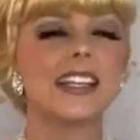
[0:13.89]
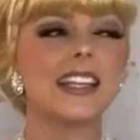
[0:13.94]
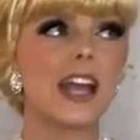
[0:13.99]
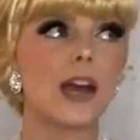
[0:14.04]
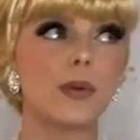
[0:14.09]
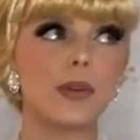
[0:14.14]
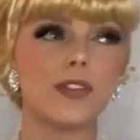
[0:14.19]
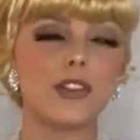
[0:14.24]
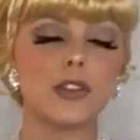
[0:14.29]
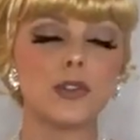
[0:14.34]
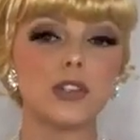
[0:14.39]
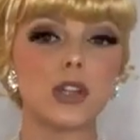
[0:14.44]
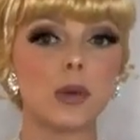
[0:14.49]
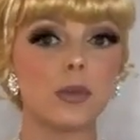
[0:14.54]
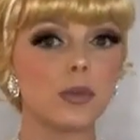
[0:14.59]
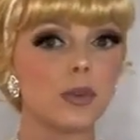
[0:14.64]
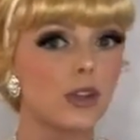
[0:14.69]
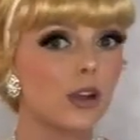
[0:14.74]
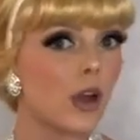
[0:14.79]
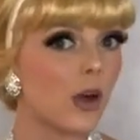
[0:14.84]
Now if you
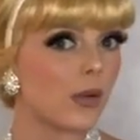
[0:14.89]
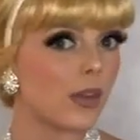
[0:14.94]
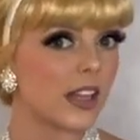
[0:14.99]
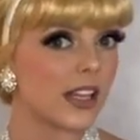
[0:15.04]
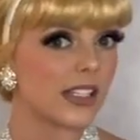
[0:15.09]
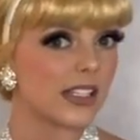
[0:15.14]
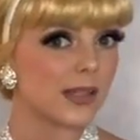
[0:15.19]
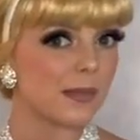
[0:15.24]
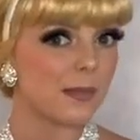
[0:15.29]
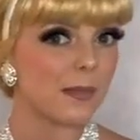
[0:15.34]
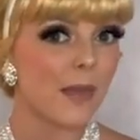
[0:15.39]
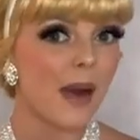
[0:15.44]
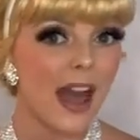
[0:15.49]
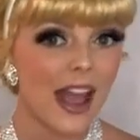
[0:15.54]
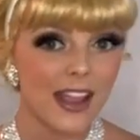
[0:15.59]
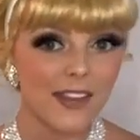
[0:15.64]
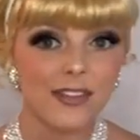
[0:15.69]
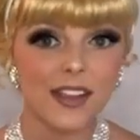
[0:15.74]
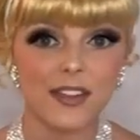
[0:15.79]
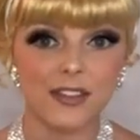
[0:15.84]
don't know this,
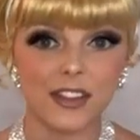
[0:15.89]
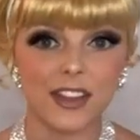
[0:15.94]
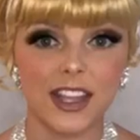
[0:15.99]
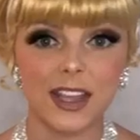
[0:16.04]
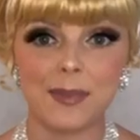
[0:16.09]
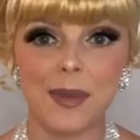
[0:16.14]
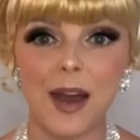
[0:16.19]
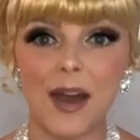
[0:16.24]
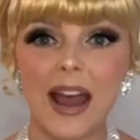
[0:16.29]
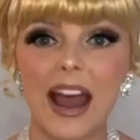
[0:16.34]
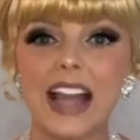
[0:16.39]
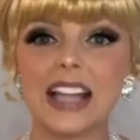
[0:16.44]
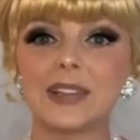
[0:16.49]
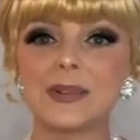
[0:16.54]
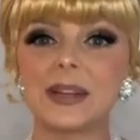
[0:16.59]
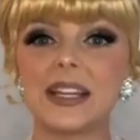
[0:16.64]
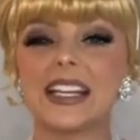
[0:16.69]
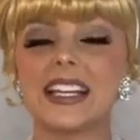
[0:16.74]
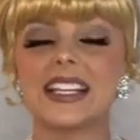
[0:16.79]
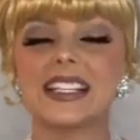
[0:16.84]
my favorite thing about
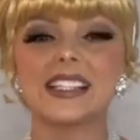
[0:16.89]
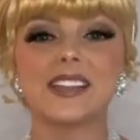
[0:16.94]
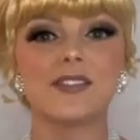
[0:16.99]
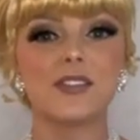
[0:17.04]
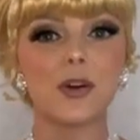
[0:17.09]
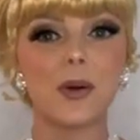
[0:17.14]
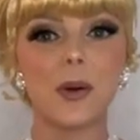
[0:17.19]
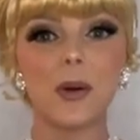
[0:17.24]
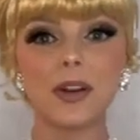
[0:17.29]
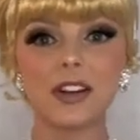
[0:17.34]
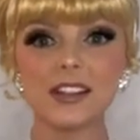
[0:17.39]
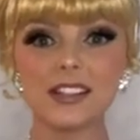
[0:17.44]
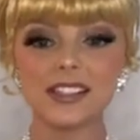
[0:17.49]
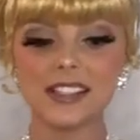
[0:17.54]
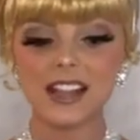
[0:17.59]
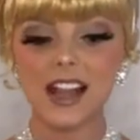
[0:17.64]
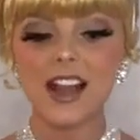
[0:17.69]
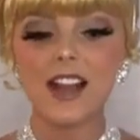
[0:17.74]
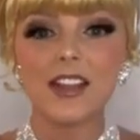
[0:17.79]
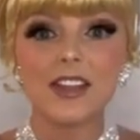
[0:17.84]
Halloween is of
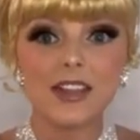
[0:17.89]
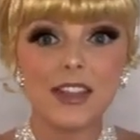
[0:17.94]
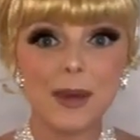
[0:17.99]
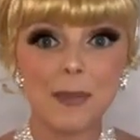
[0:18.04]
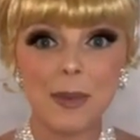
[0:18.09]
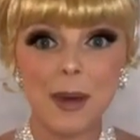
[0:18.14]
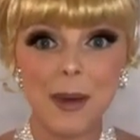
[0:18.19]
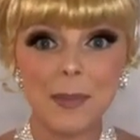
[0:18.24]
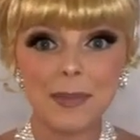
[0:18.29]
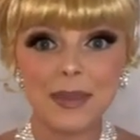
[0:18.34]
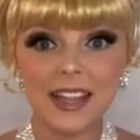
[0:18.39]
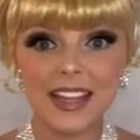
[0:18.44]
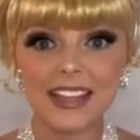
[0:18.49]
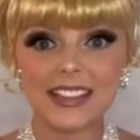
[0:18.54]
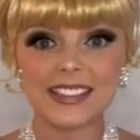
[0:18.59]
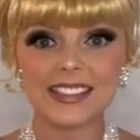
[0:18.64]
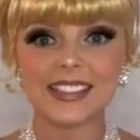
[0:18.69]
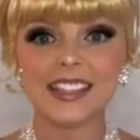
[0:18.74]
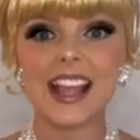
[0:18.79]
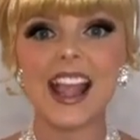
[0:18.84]
course the
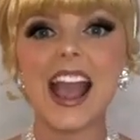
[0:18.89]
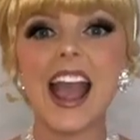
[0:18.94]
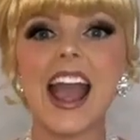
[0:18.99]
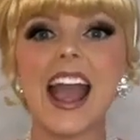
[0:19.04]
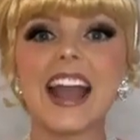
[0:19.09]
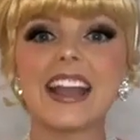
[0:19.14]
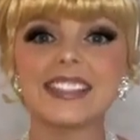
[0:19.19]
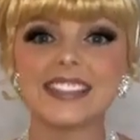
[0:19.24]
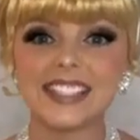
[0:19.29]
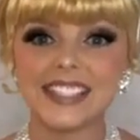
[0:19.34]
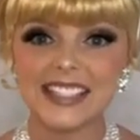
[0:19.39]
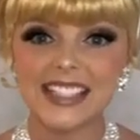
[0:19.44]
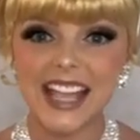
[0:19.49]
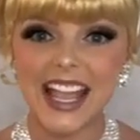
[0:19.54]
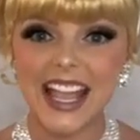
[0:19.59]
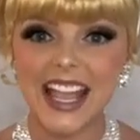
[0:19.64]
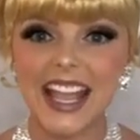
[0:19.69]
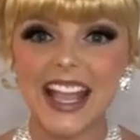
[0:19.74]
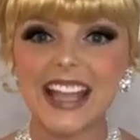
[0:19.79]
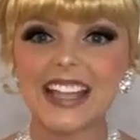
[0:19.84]
pumpkins. And
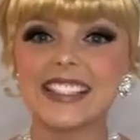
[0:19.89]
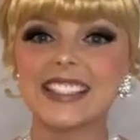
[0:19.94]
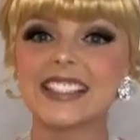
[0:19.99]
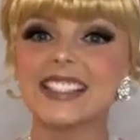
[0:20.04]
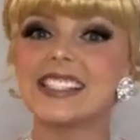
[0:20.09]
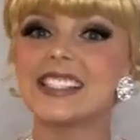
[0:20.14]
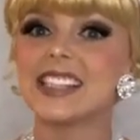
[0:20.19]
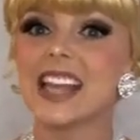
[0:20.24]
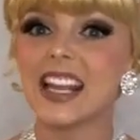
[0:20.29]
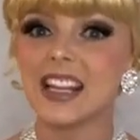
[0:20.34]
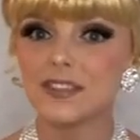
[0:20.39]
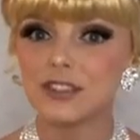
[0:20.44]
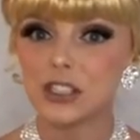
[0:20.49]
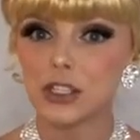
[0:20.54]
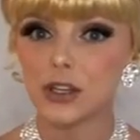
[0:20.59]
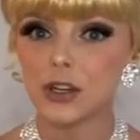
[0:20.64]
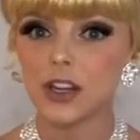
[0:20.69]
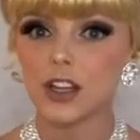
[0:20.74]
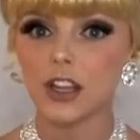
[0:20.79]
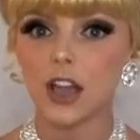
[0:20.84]
today, instead of
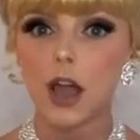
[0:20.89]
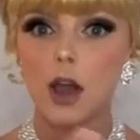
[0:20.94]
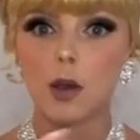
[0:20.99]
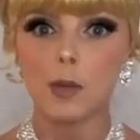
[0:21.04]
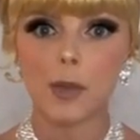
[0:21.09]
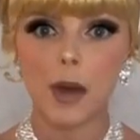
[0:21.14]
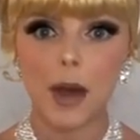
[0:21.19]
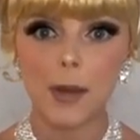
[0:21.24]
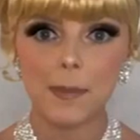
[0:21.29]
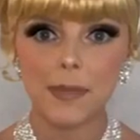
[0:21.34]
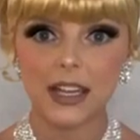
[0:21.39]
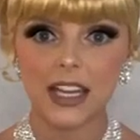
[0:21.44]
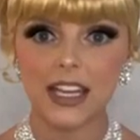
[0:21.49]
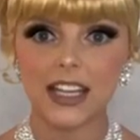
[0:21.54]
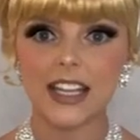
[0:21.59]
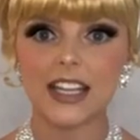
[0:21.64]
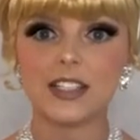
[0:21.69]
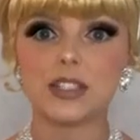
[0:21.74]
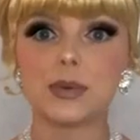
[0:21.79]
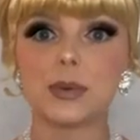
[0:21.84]
turning our
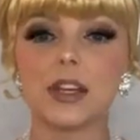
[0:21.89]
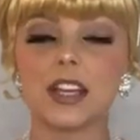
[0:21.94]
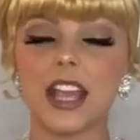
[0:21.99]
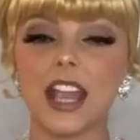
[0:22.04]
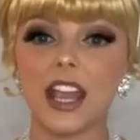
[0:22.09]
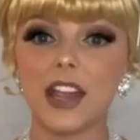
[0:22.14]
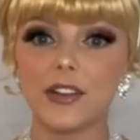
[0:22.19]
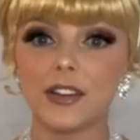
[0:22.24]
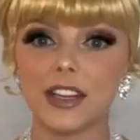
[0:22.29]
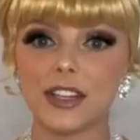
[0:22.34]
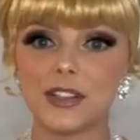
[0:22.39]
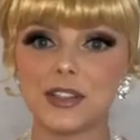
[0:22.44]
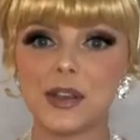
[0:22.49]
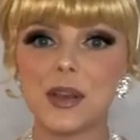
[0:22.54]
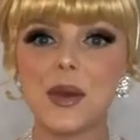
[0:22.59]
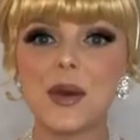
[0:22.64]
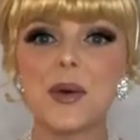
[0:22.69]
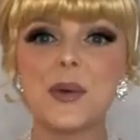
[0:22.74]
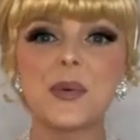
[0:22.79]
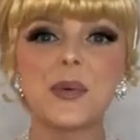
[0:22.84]
pumpkin into a carriage,
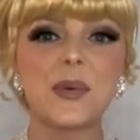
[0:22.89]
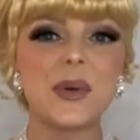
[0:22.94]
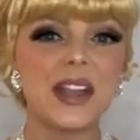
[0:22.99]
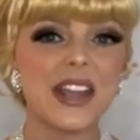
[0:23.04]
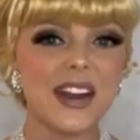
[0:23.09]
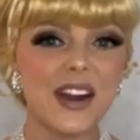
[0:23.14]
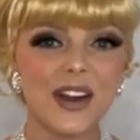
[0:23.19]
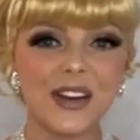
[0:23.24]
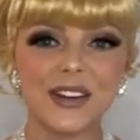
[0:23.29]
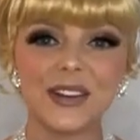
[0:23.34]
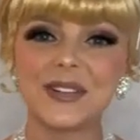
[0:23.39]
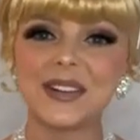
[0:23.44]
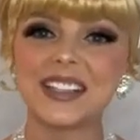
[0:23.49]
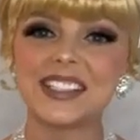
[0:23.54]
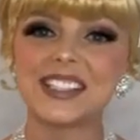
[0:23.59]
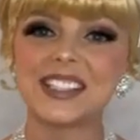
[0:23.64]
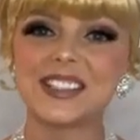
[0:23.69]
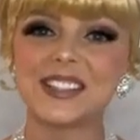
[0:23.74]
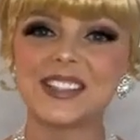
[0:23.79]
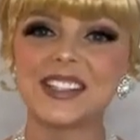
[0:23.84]
we are
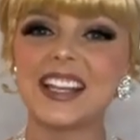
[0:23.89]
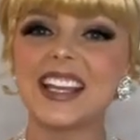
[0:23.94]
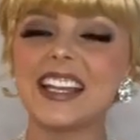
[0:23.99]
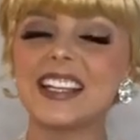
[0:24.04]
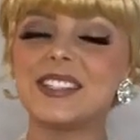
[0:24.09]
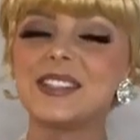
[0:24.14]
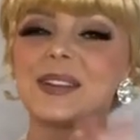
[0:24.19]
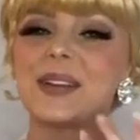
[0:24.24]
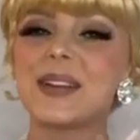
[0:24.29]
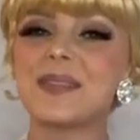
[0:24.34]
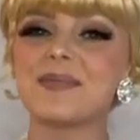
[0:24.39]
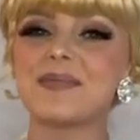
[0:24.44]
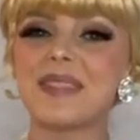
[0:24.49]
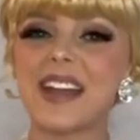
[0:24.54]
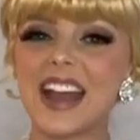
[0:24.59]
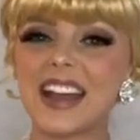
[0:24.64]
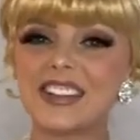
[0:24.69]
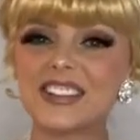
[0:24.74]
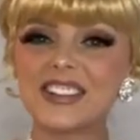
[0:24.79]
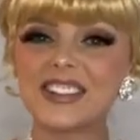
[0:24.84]
going to turn it into a
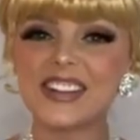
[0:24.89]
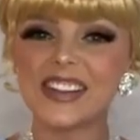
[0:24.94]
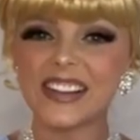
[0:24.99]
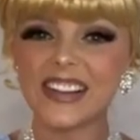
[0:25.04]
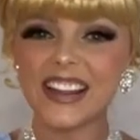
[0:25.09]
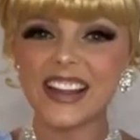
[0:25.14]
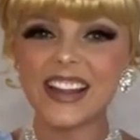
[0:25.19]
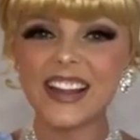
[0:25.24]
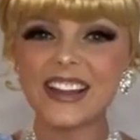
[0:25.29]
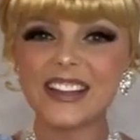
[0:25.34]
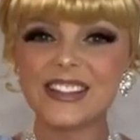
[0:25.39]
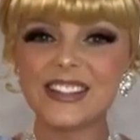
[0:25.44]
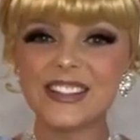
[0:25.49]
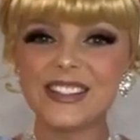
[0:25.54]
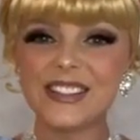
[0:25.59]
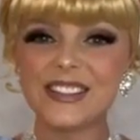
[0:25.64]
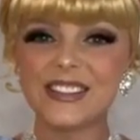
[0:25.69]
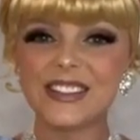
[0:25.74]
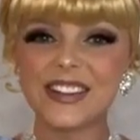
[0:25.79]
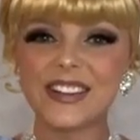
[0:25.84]
magical
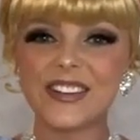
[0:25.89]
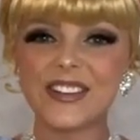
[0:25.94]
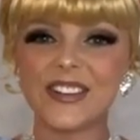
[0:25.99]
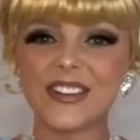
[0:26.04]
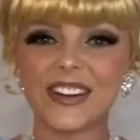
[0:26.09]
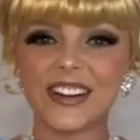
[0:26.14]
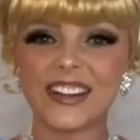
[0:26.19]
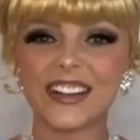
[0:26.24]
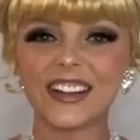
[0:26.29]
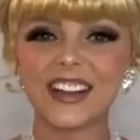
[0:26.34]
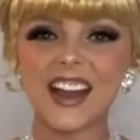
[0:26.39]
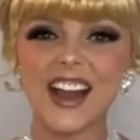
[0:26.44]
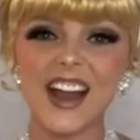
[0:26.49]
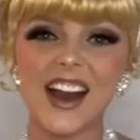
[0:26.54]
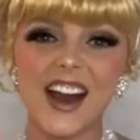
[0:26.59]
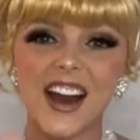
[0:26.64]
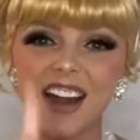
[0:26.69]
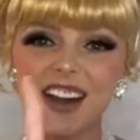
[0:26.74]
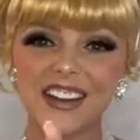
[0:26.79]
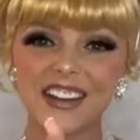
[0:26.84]
unicorn.
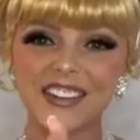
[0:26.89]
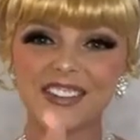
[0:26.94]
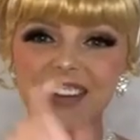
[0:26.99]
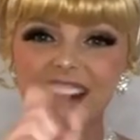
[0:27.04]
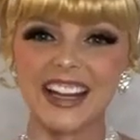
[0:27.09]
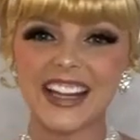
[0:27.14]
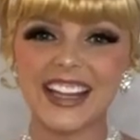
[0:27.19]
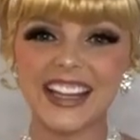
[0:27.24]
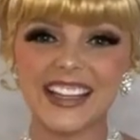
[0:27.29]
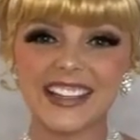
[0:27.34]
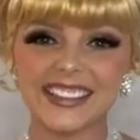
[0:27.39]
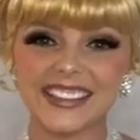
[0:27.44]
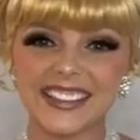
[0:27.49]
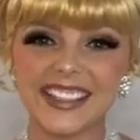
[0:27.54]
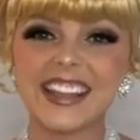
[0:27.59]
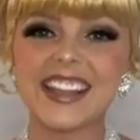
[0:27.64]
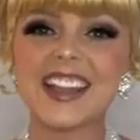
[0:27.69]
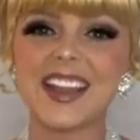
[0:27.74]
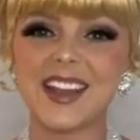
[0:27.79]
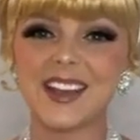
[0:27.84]
Are you ready?
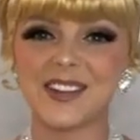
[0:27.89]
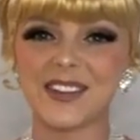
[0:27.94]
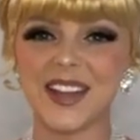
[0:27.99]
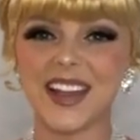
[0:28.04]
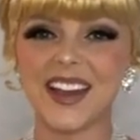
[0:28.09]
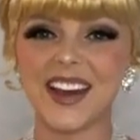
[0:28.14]
Here we